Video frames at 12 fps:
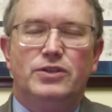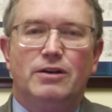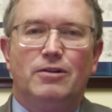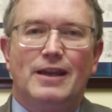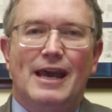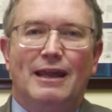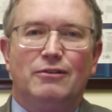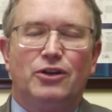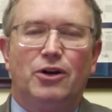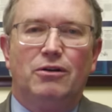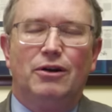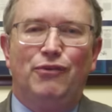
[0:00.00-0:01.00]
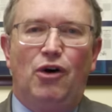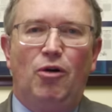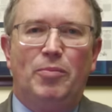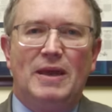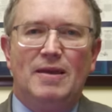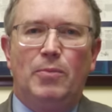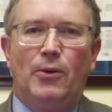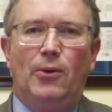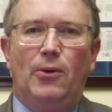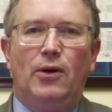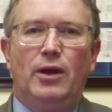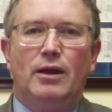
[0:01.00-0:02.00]
Gerald Nadler, of all
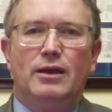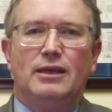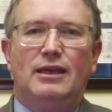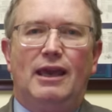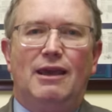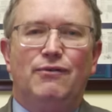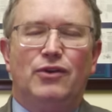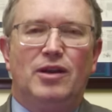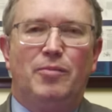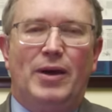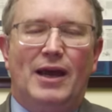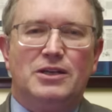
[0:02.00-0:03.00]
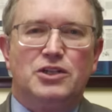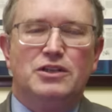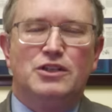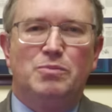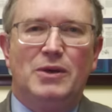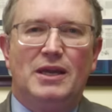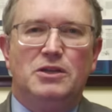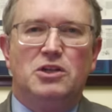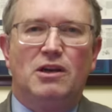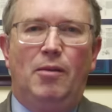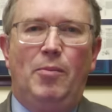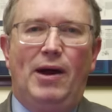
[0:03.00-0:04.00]
people, gave an impassioned
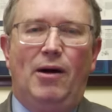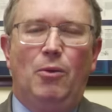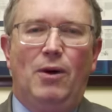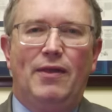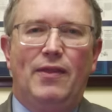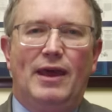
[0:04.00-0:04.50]
speech about